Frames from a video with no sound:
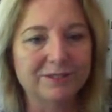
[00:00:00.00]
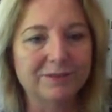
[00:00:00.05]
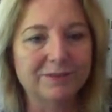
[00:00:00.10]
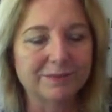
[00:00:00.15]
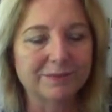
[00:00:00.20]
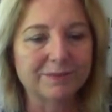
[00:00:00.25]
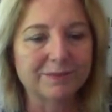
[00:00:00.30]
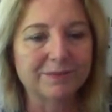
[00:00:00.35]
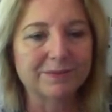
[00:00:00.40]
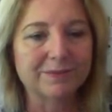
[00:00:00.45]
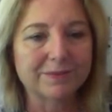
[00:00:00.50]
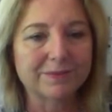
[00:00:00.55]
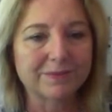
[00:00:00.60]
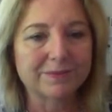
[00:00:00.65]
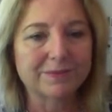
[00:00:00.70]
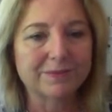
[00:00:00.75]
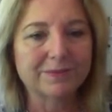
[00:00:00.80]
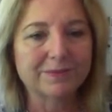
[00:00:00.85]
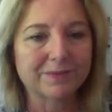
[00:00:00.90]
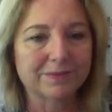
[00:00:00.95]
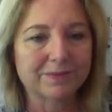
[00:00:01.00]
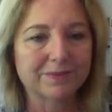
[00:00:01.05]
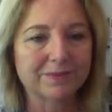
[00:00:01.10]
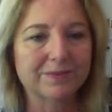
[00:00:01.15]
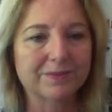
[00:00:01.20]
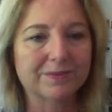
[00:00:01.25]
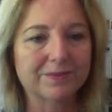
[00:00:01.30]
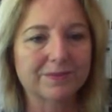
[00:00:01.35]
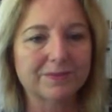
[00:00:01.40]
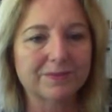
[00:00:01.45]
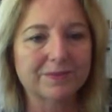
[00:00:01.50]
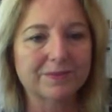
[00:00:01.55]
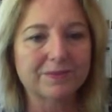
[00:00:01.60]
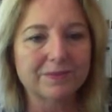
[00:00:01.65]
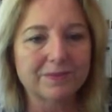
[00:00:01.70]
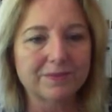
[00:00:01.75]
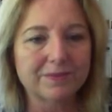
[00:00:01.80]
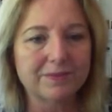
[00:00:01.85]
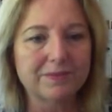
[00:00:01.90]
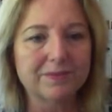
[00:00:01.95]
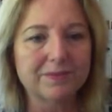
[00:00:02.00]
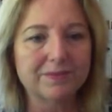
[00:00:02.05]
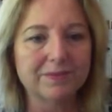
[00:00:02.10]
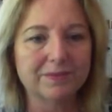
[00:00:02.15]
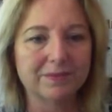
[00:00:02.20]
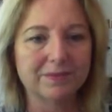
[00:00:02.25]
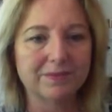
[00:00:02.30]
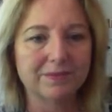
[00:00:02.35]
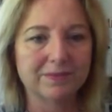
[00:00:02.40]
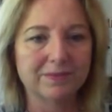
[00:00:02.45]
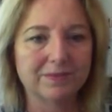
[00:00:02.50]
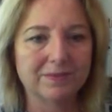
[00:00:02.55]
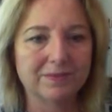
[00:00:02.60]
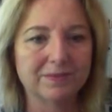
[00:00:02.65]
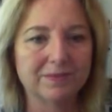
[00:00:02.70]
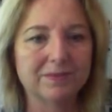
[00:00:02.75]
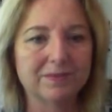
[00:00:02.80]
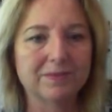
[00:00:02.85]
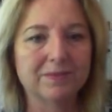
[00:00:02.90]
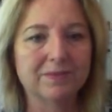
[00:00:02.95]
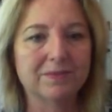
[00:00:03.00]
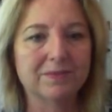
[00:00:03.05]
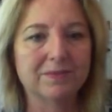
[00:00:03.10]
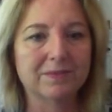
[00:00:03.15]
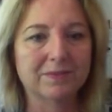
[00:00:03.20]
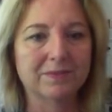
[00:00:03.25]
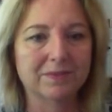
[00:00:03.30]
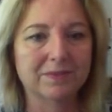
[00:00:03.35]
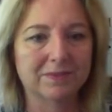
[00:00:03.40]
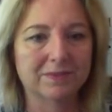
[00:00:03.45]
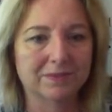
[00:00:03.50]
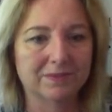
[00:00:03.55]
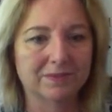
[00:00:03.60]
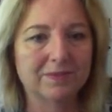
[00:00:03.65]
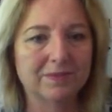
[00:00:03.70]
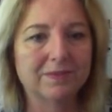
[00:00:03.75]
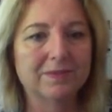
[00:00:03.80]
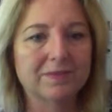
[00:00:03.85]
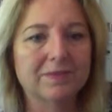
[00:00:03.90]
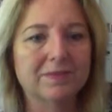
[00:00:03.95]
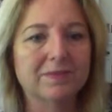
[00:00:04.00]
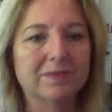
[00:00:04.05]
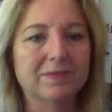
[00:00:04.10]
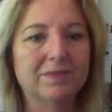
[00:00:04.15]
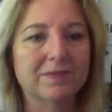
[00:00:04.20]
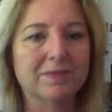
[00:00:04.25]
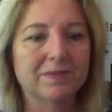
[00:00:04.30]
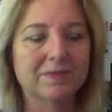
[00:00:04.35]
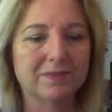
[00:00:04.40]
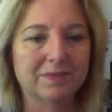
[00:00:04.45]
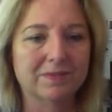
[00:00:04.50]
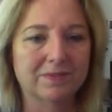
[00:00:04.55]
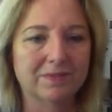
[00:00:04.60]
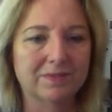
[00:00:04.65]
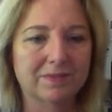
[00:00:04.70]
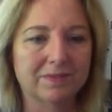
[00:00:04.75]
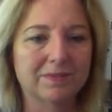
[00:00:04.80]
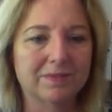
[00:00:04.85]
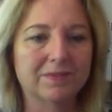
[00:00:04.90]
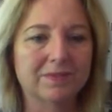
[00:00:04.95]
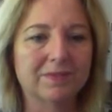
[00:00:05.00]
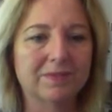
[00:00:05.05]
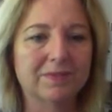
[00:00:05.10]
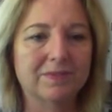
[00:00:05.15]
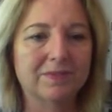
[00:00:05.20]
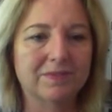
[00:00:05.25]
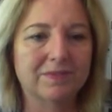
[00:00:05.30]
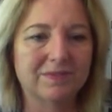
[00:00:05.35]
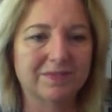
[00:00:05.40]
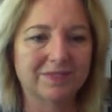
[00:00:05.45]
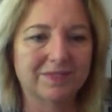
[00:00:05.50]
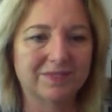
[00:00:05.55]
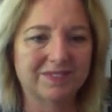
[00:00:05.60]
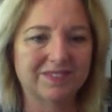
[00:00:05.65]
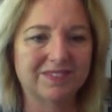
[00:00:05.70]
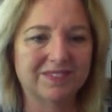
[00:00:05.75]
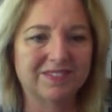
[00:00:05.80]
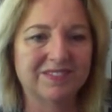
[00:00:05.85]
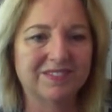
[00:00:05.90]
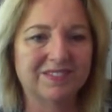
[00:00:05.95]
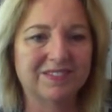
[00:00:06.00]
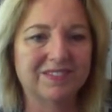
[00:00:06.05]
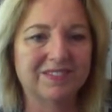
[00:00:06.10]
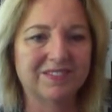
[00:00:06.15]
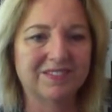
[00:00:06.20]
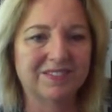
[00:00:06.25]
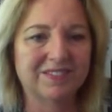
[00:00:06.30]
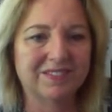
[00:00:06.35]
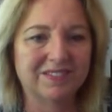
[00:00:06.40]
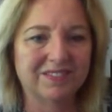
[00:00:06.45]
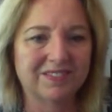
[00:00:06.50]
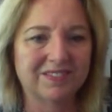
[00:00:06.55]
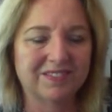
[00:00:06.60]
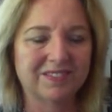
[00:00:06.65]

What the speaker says: No words are spoken by the person on screen.